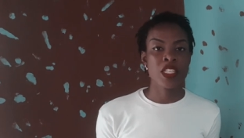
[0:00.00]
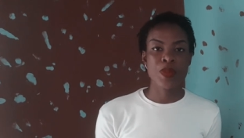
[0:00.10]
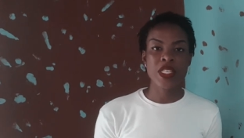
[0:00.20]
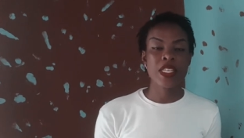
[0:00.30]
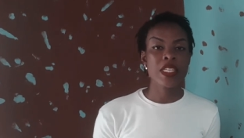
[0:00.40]
it's
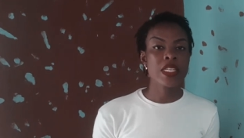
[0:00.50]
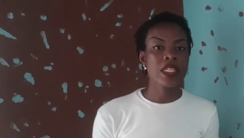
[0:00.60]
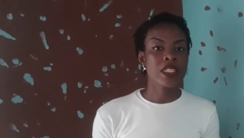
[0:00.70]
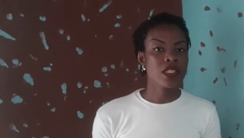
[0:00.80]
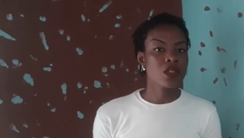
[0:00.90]
basically
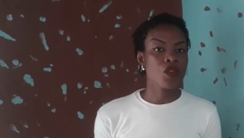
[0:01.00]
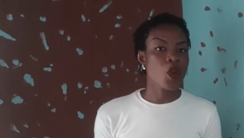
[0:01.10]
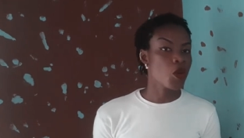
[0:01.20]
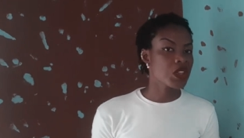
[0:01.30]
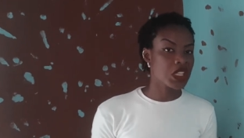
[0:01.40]
a list of
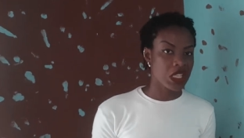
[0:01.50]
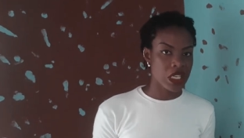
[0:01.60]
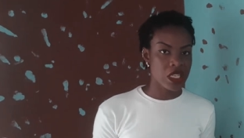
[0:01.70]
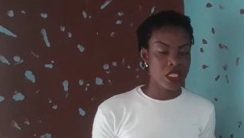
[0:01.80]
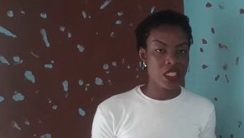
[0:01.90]
all the
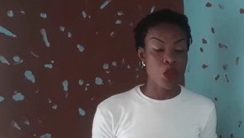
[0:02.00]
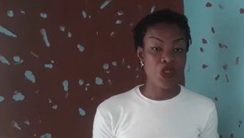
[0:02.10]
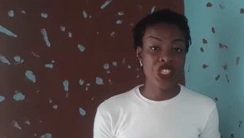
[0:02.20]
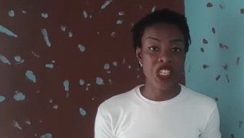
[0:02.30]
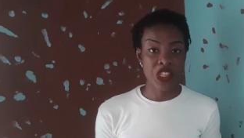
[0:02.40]
things they
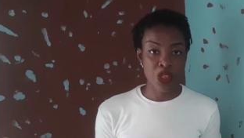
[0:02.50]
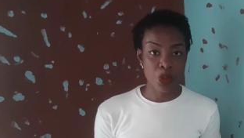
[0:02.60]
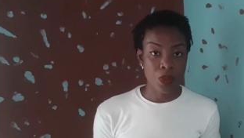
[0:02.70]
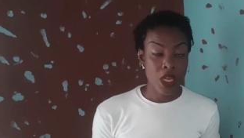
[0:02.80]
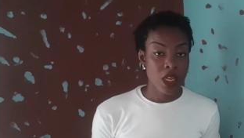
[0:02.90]
wish they knew.